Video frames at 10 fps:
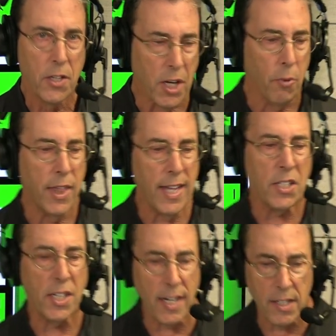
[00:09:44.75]
So
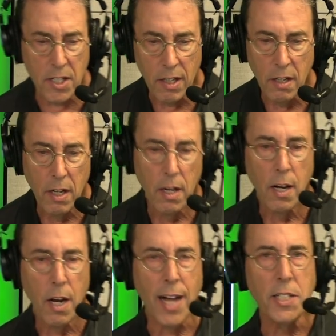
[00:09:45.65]
this is
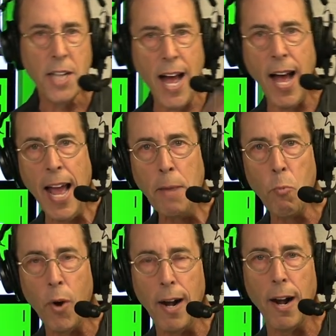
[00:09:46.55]
a
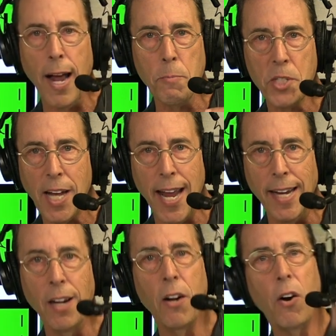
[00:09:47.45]
time where I'm
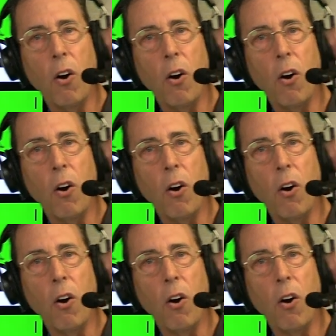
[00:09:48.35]
saying